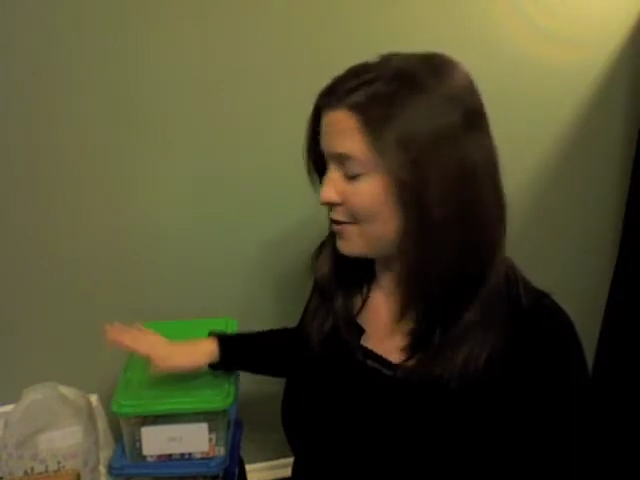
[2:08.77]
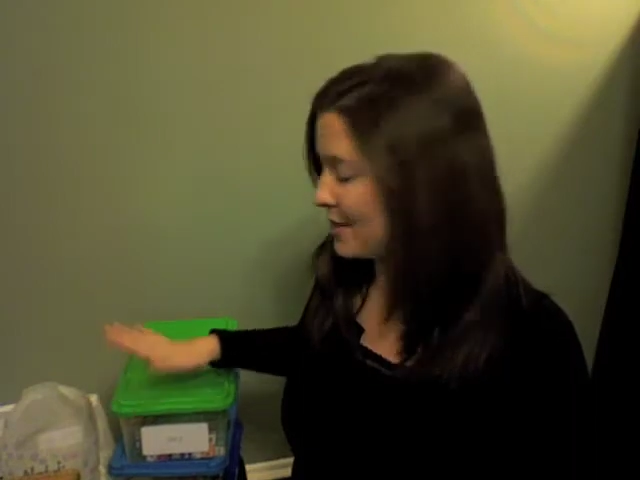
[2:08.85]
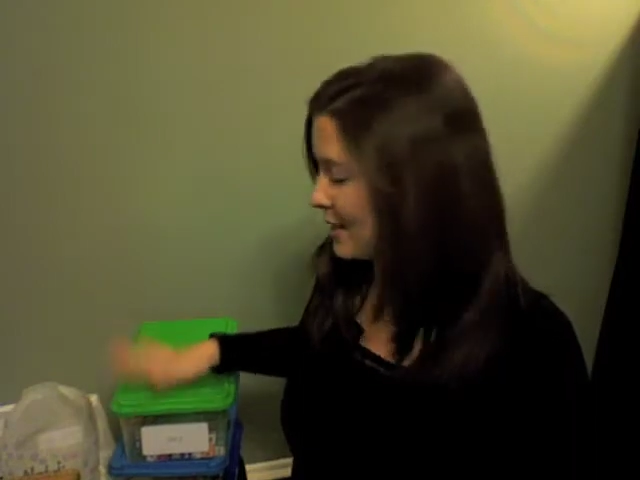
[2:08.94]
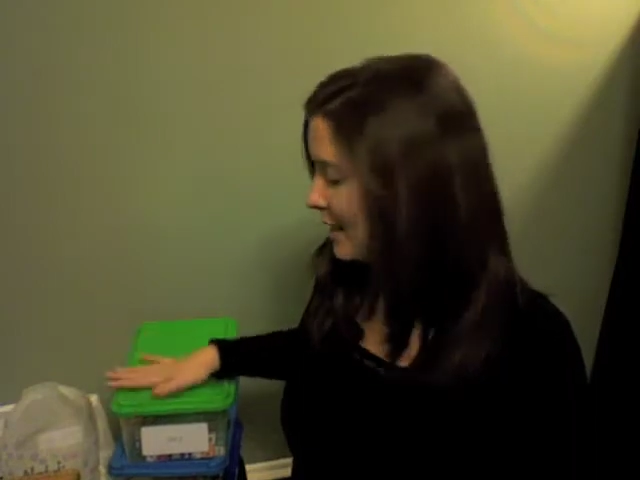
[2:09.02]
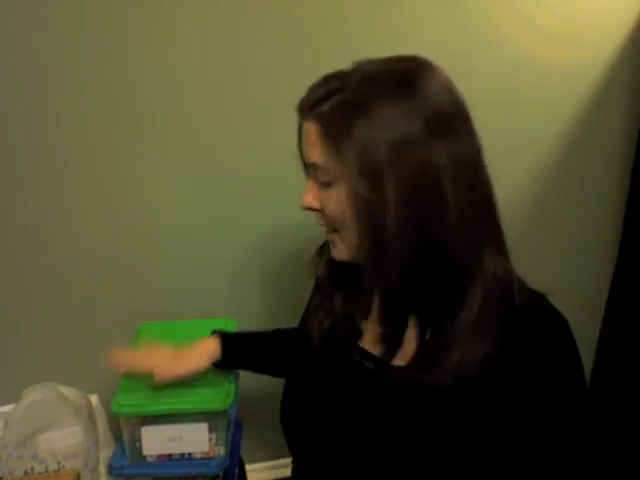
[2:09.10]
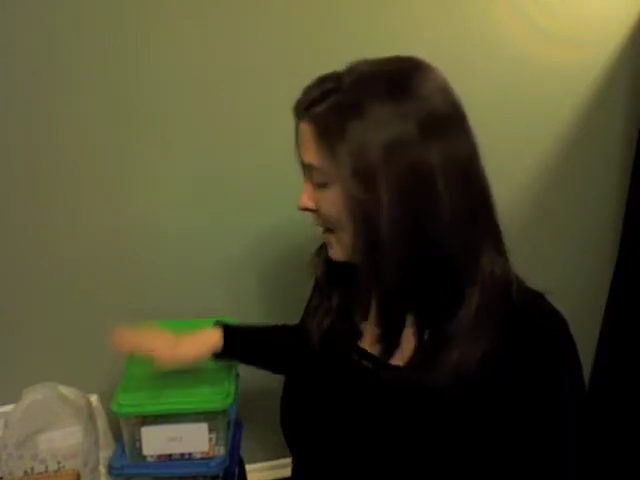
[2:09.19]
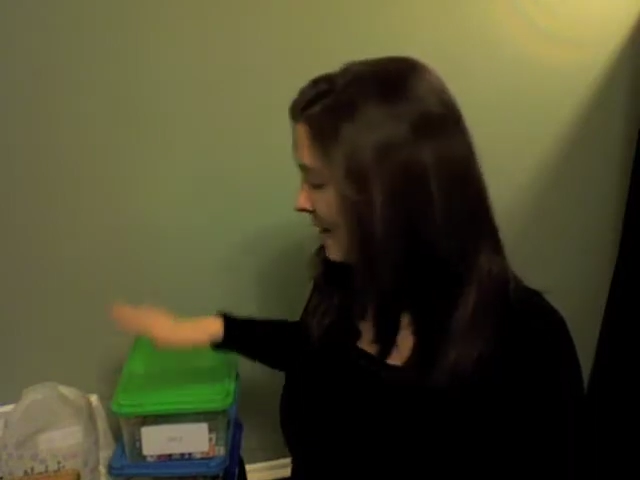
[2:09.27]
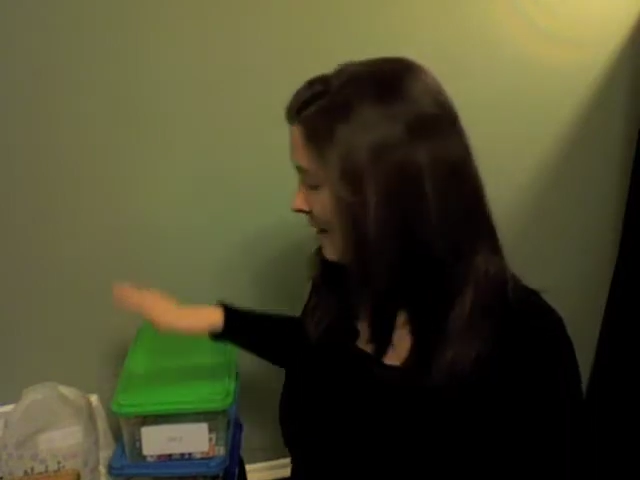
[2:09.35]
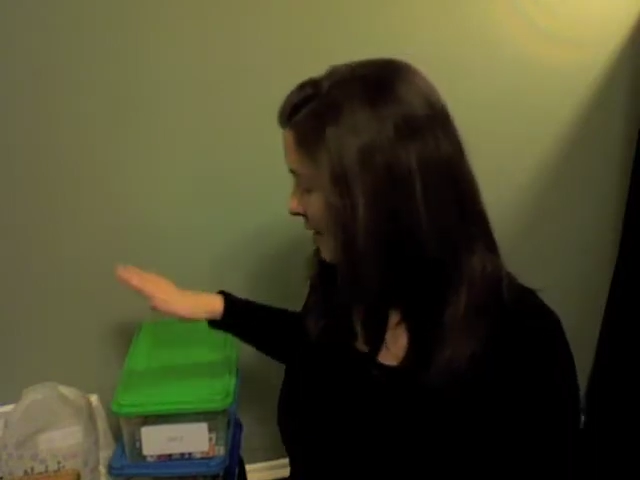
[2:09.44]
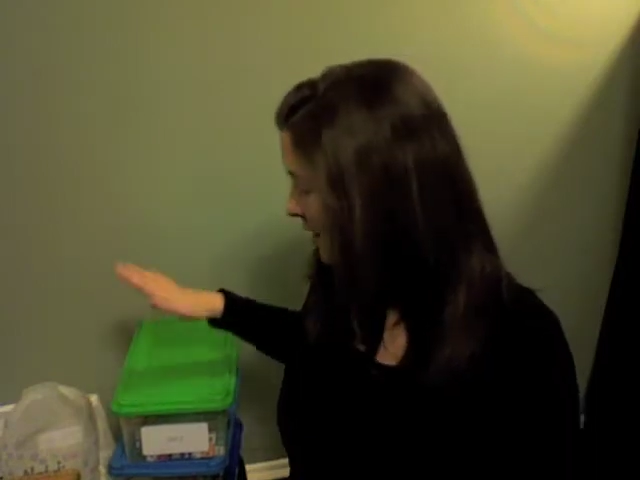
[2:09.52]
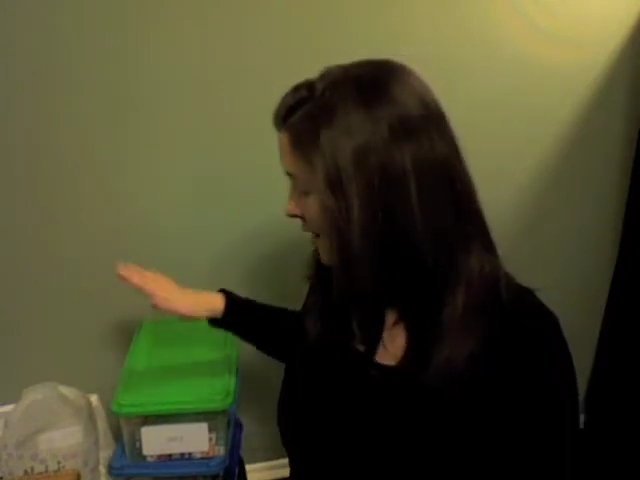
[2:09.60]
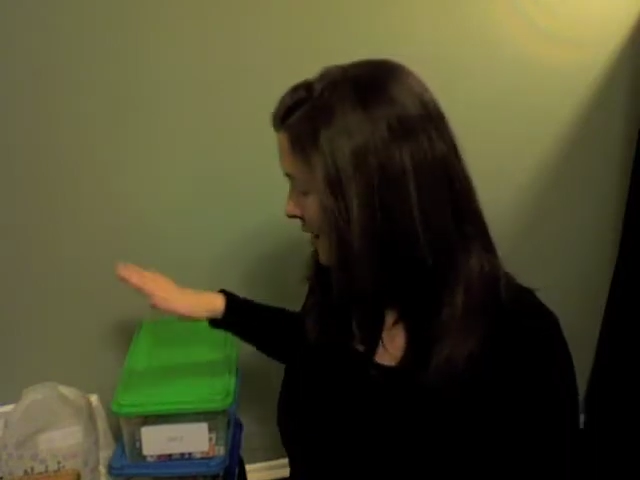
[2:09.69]
using
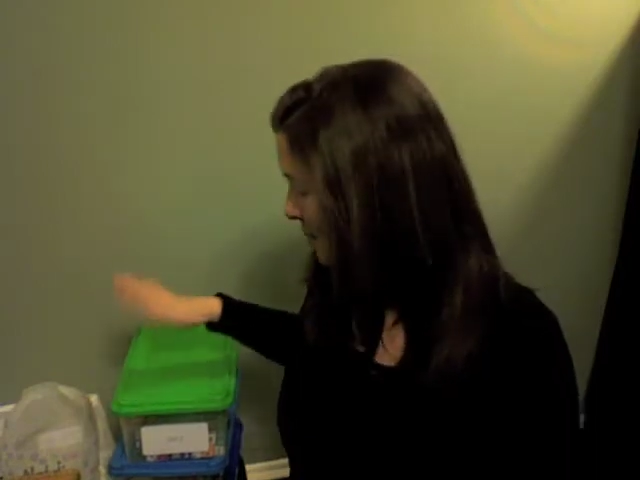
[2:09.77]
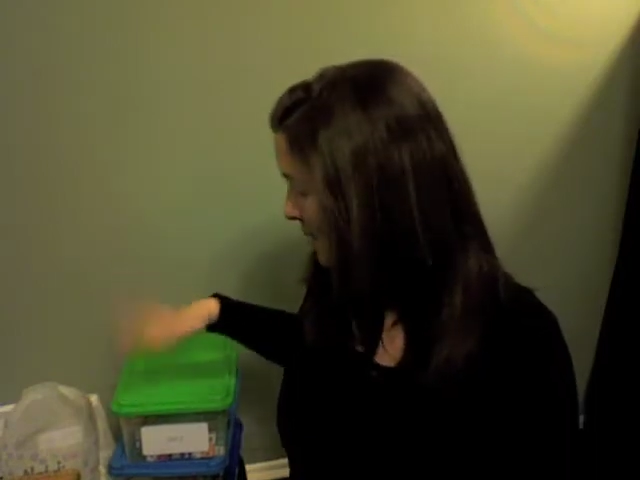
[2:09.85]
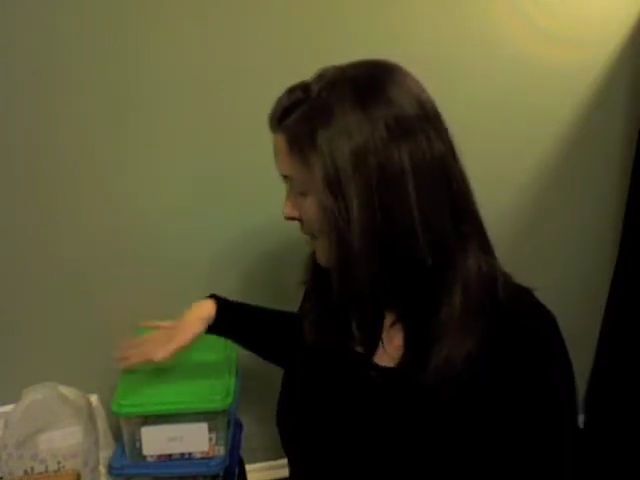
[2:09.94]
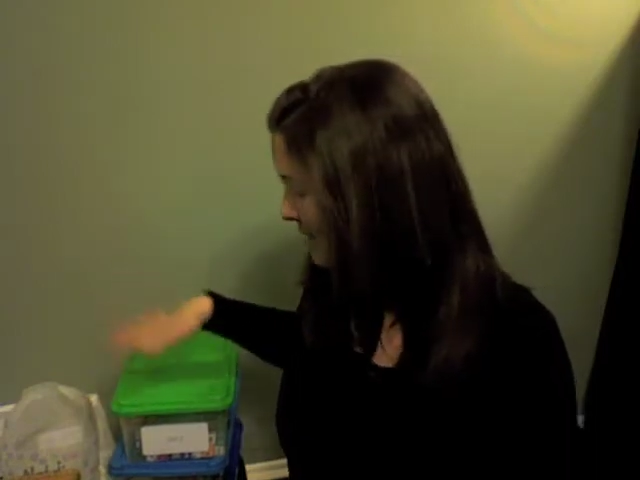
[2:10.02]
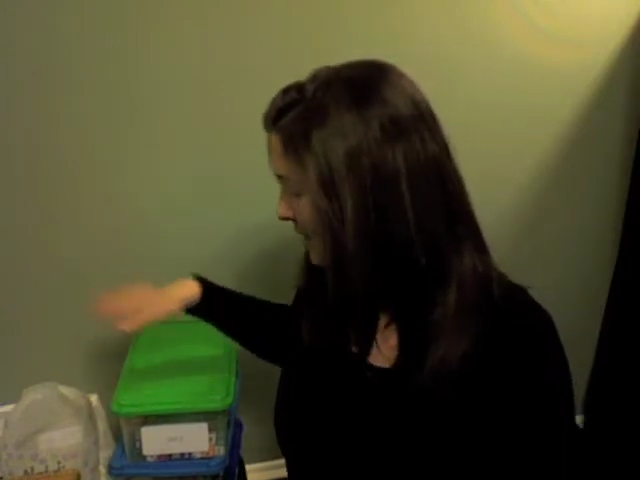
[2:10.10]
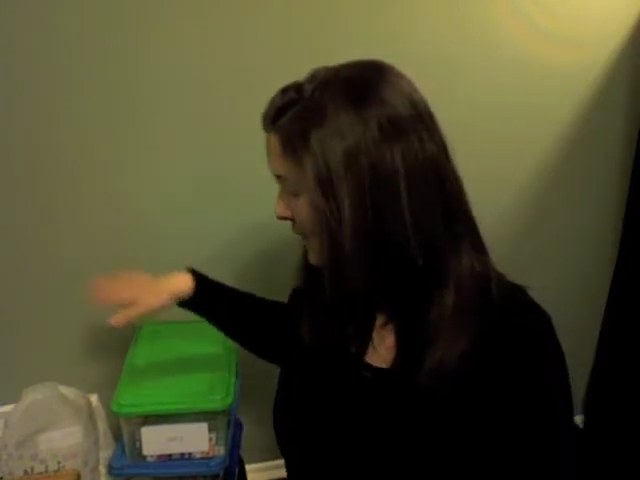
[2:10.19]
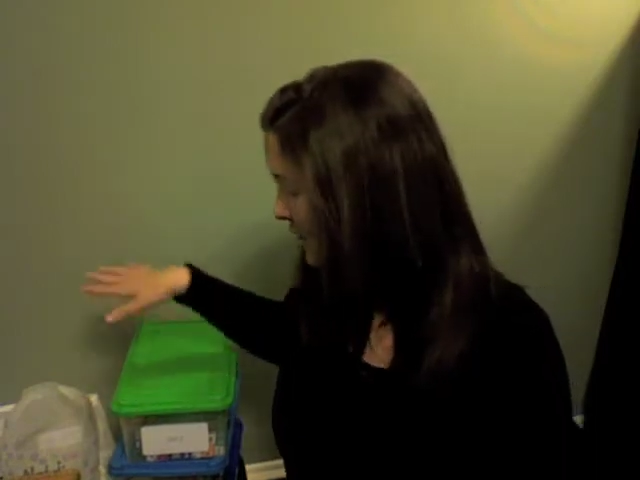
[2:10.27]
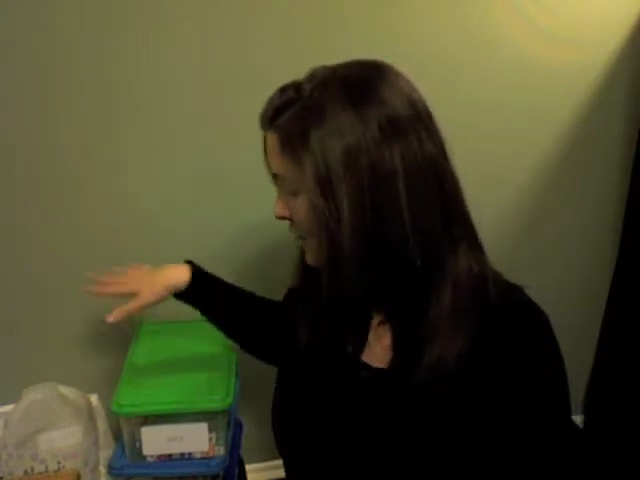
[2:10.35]
the plastic